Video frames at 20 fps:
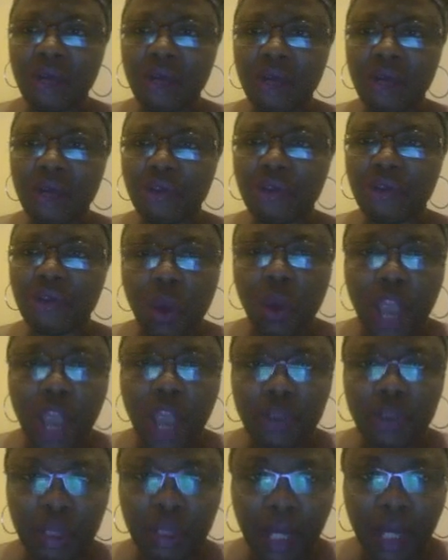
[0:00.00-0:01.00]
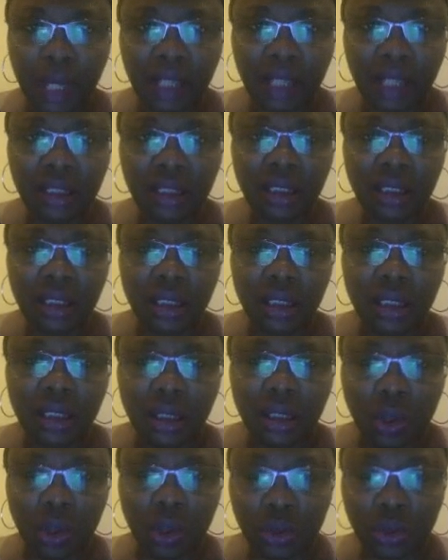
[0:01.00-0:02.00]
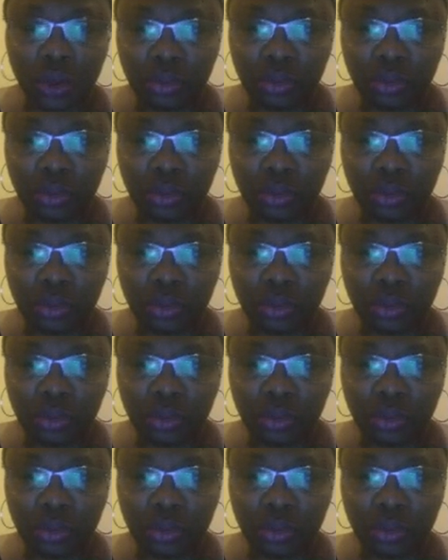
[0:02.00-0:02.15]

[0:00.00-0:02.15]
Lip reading: their white paper, on